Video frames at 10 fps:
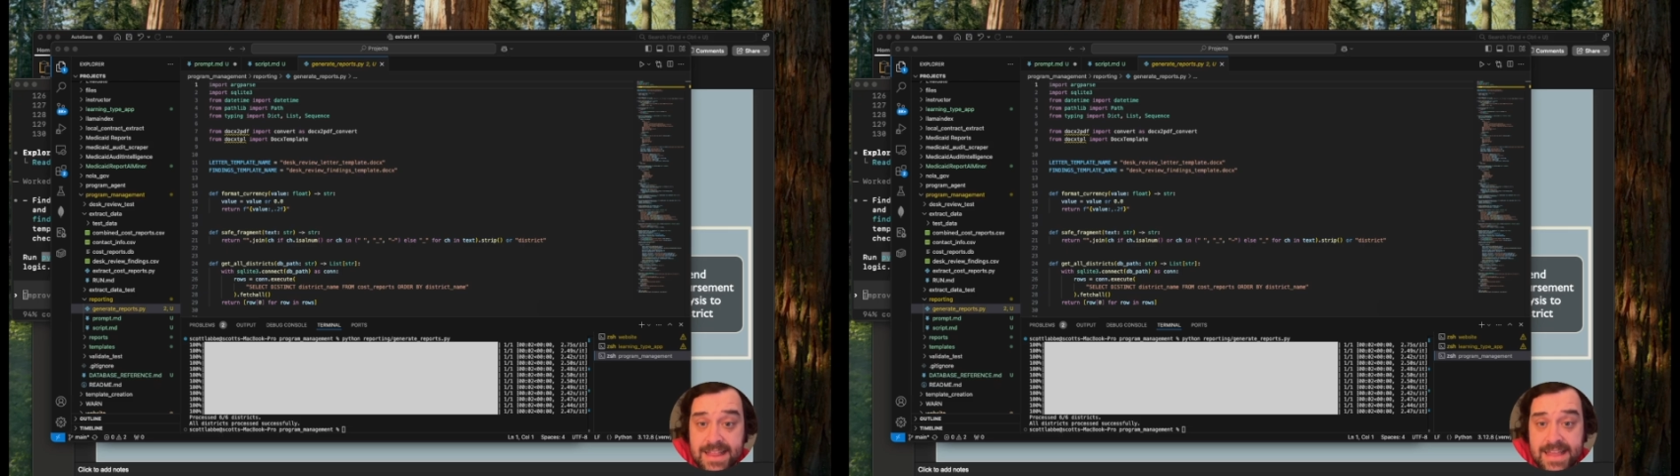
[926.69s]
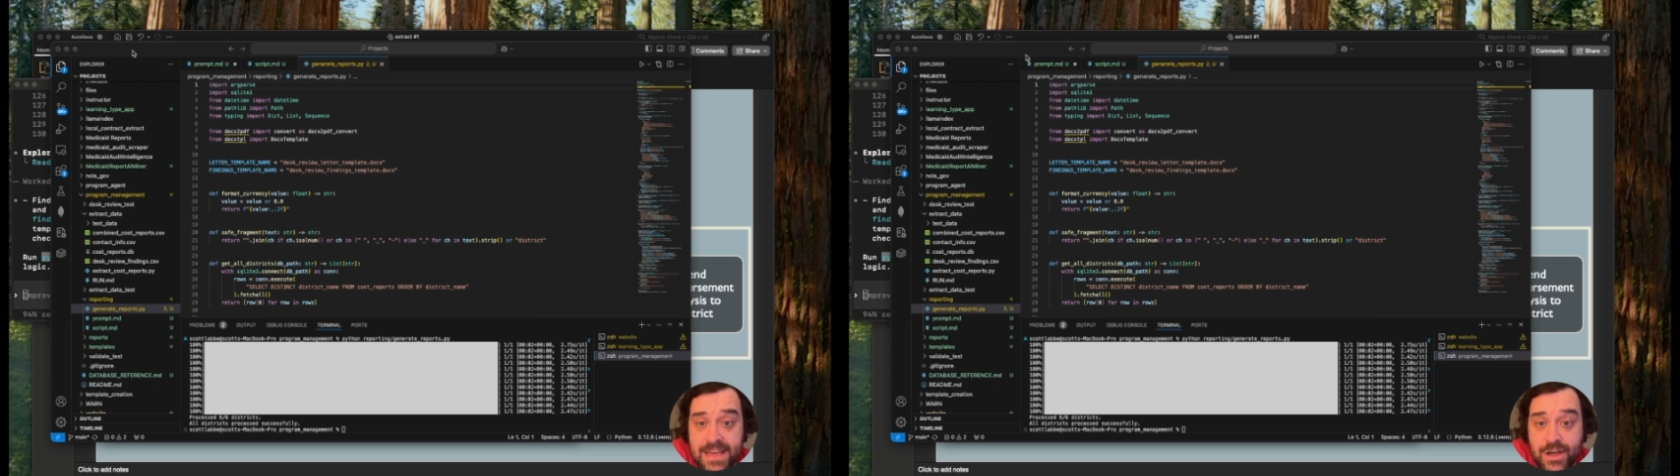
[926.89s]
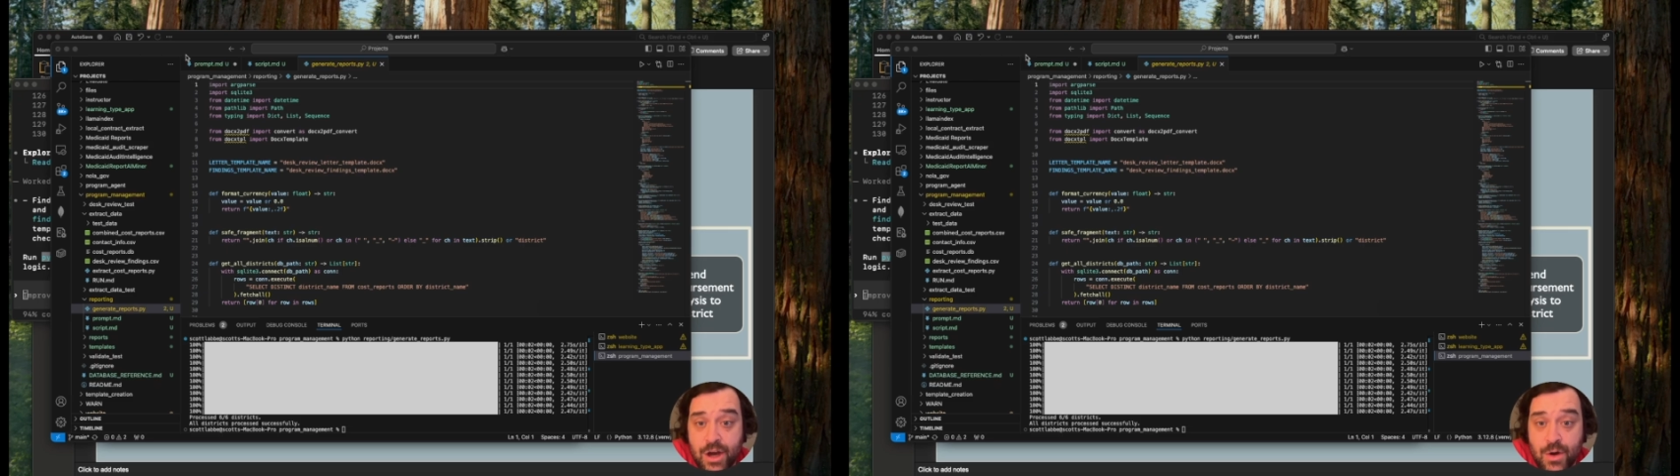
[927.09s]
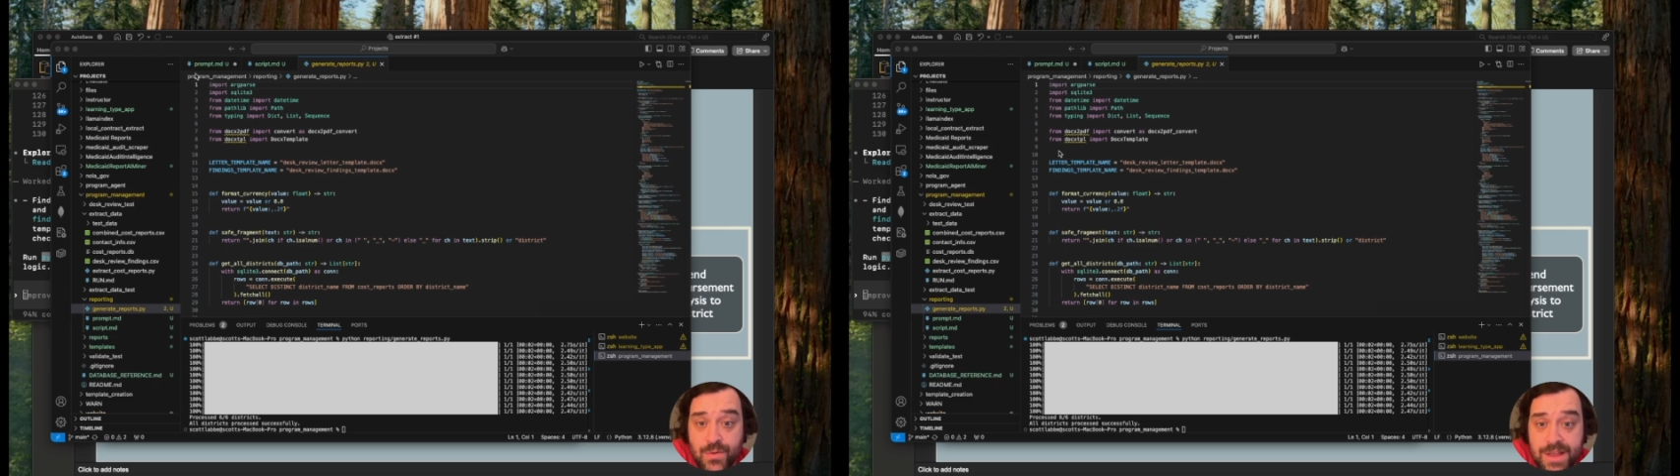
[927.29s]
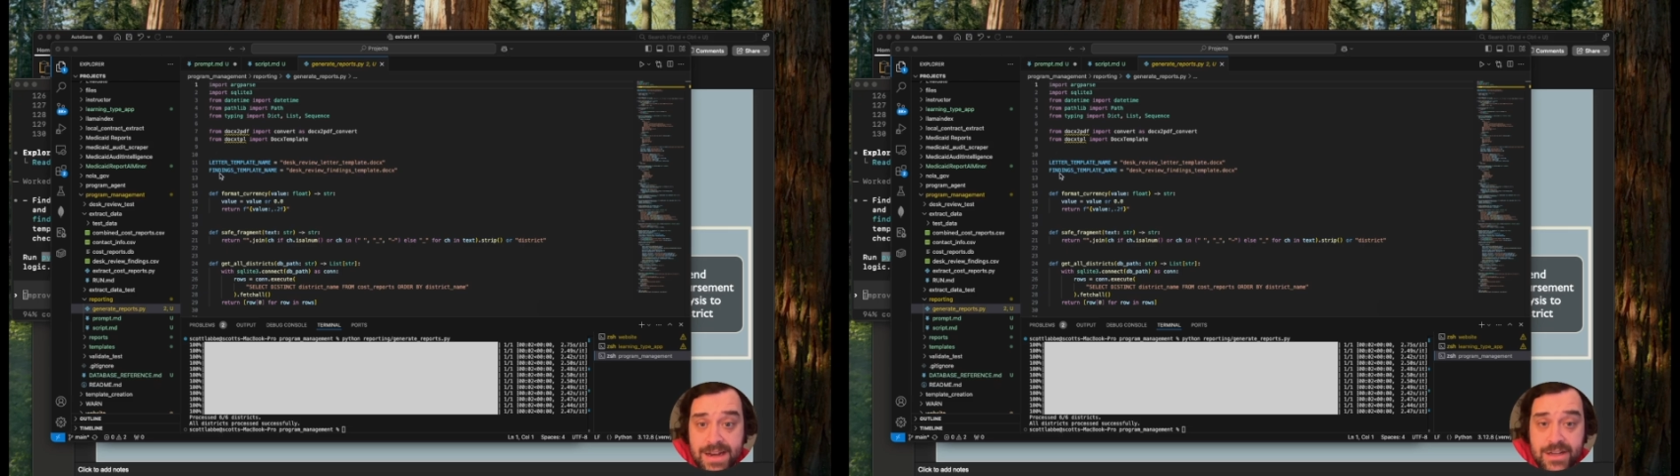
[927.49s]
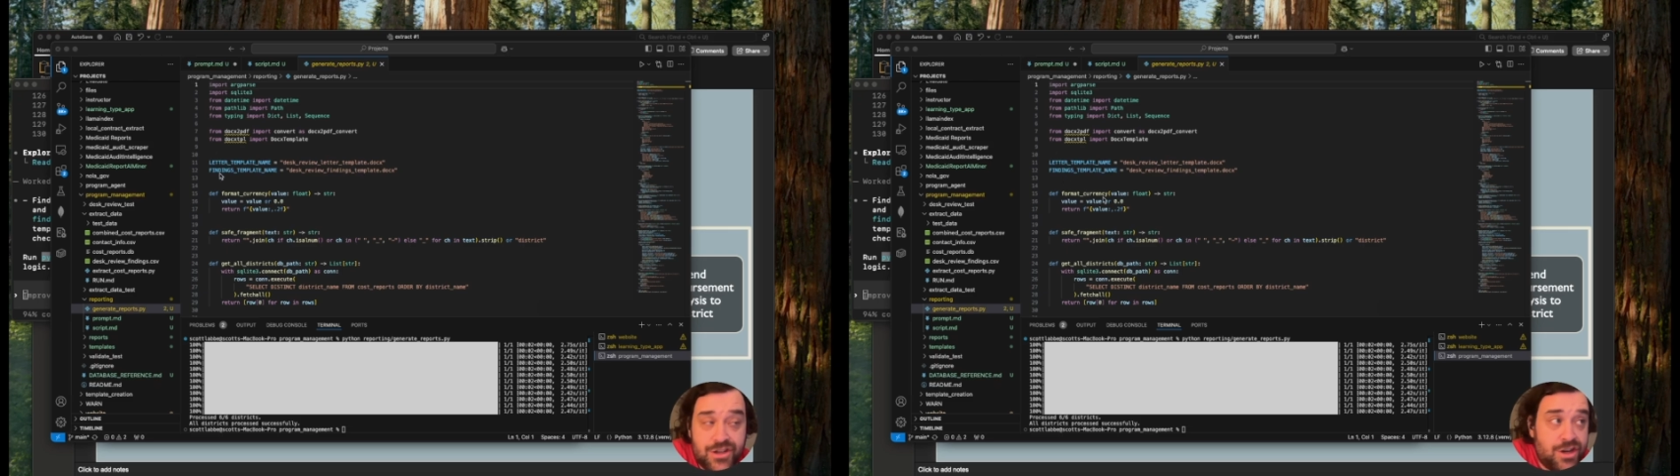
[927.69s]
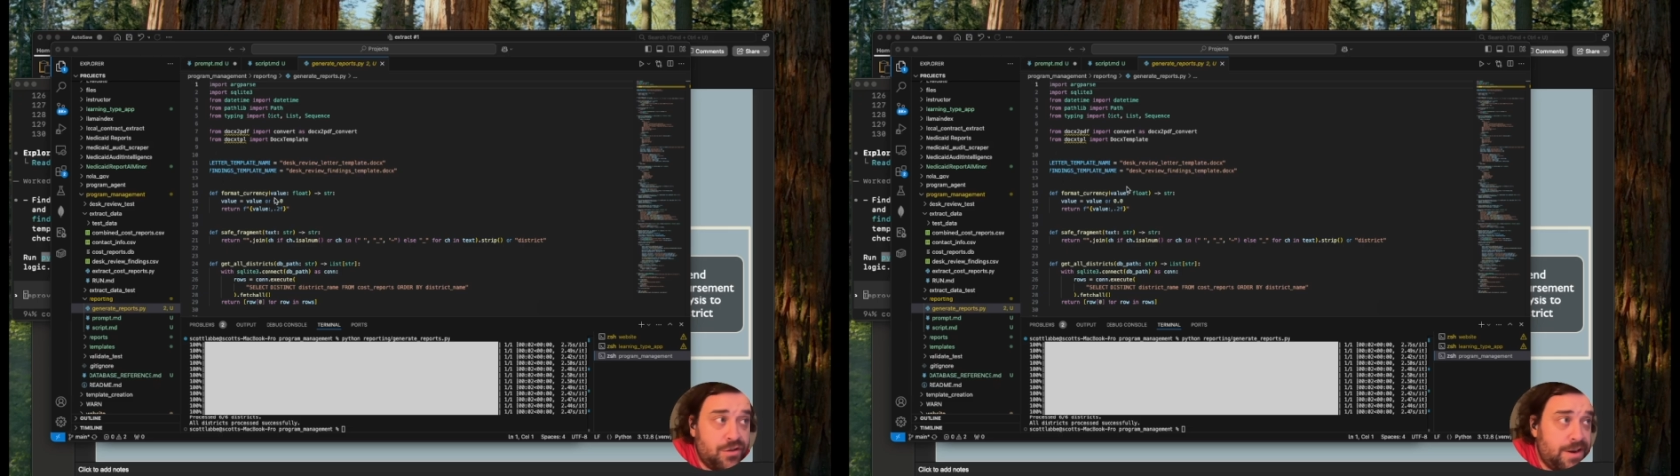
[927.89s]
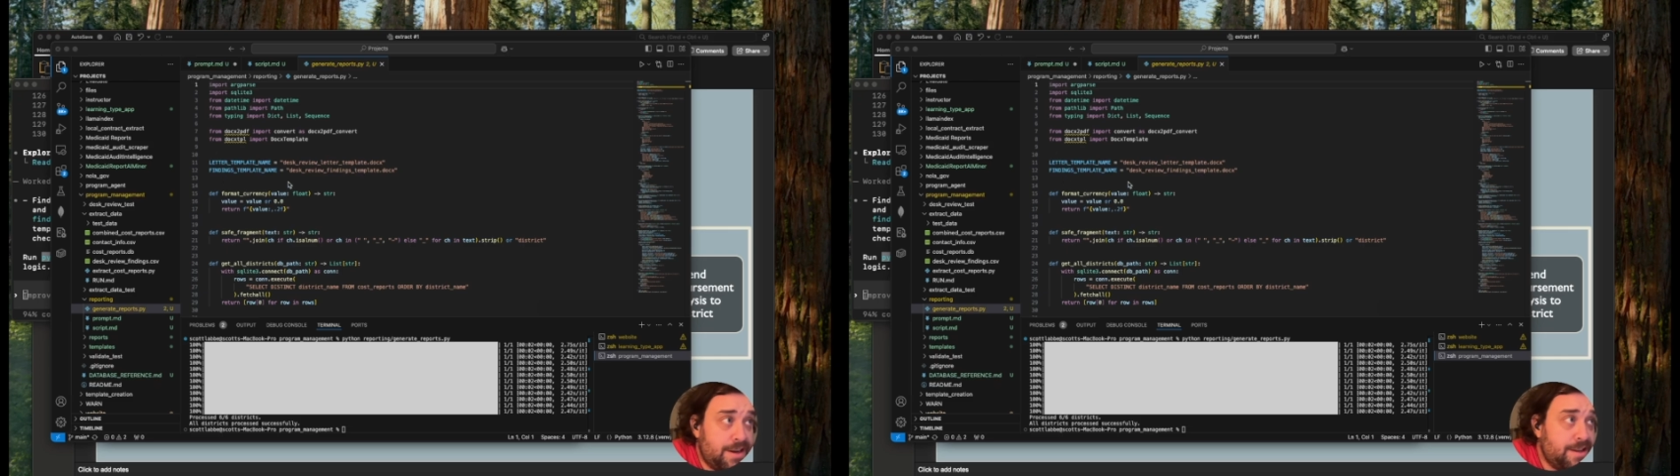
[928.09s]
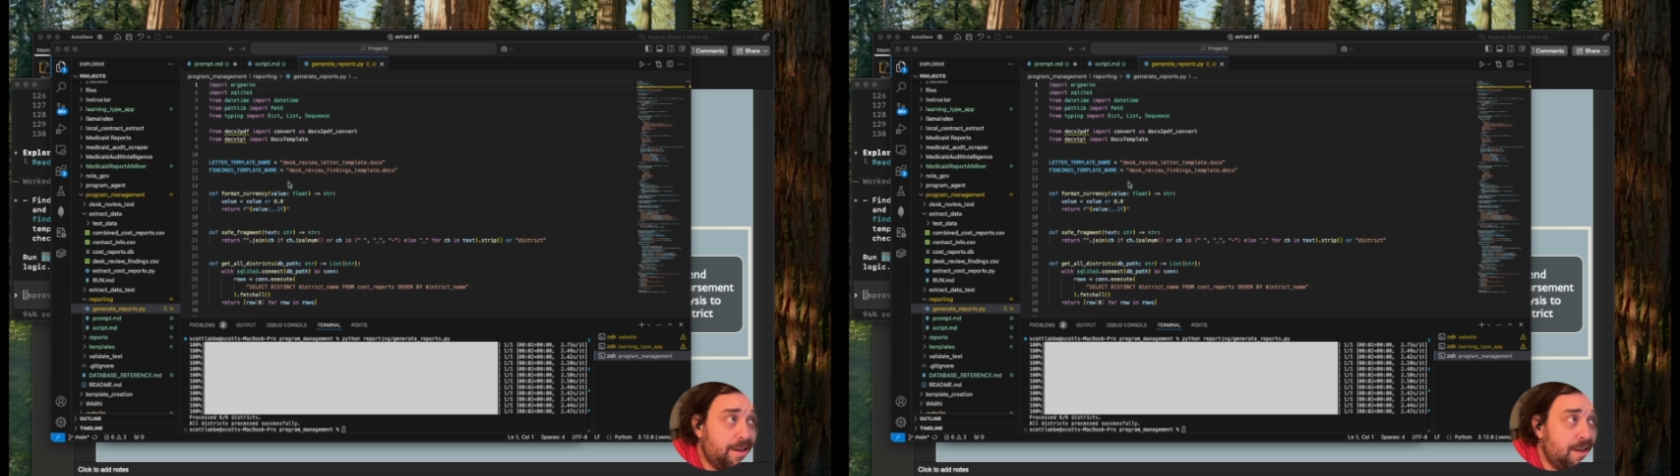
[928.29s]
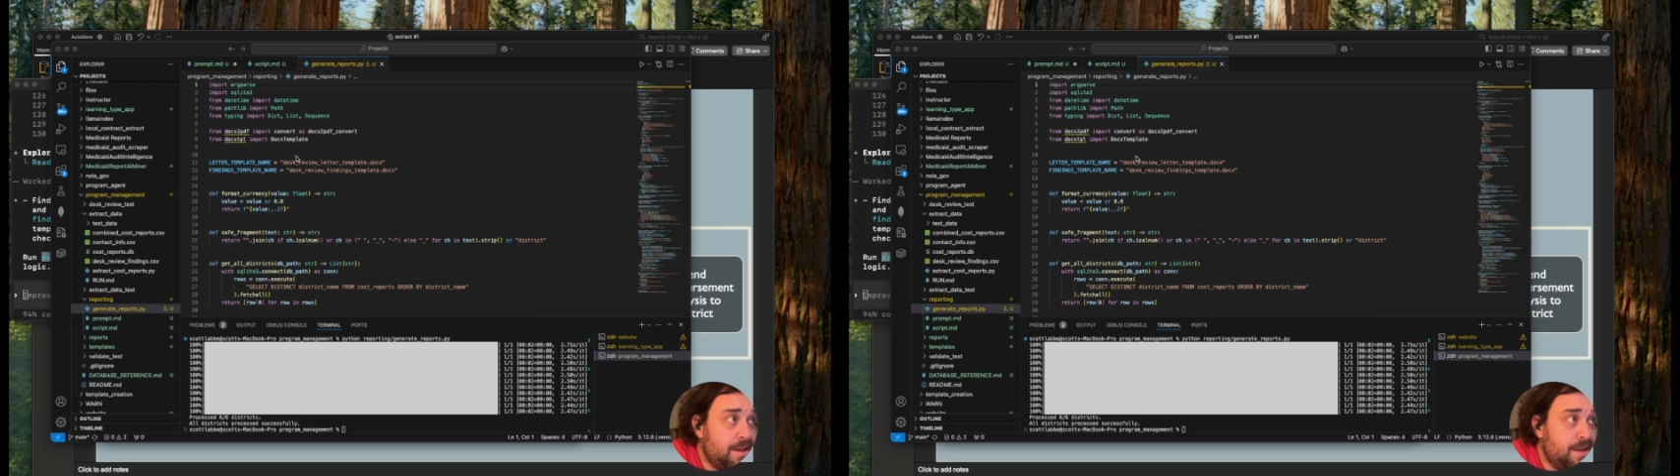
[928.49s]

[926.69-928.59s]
the code that it generated.